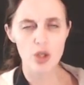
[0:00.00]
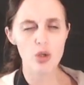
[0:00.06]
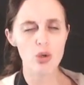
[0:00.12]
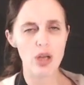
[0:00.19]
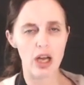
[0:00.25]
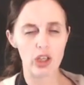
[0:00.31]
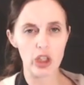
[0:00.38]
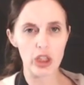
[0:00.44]

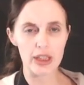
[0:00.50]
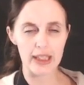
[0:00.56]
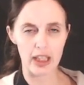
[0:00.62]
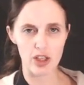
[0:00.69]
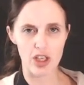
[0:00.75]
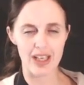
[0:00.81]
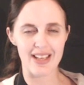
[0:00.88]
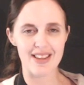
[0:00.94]
you now go and
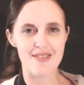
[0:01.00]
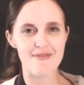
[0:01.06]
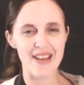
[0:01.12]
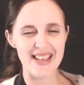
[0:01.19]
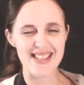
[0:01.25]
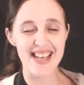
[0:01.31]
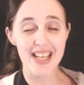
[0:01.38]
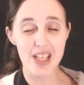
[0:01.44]
calculate the
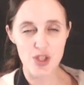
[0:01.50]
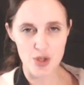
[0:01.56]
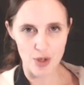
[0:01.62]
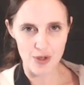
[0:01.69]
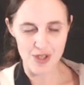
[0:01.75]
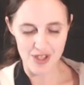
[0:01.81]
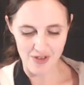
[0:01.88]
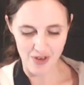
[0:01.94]
VAT
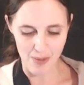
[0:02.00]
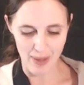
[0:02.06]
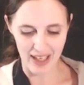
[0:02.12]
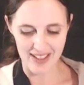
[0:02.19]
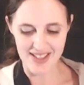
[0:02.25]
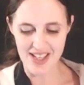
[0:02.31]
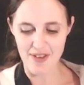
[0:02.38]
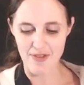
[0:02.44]
exclusive
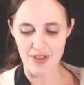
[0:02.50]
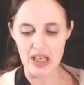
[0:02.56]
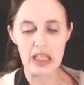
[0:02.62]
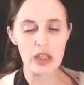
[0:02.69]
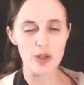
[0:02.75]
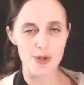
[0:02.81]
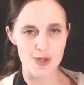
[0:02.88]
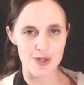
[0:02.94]
amount if the
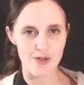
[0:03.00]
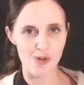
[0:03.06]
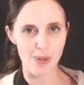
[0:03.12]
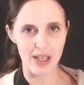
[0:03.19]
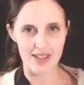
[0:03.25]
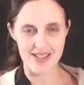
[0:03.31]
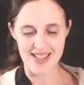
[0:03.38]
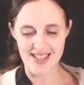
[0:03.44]
inclusive
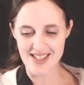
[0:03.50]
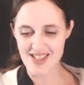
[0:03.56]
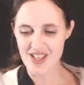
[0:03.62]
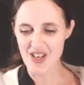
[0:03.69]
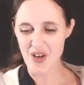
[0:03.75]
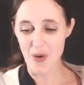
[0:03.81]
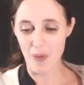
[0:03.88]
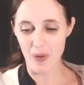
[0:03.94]
amount is
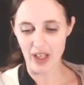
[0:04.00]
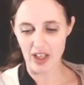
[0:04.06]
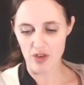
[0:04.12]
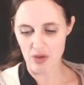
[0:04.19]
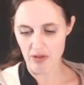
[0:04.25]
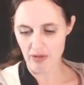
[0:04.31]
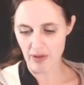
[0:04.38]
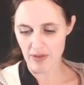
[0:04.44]

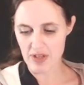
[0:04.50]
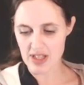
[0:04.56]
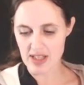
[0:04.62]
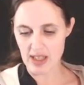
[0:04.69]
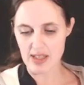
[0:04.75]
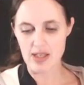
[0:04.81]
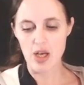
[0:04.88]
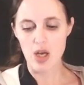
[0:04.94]

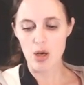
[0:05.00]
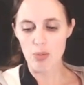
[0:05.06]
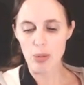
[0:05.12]
156.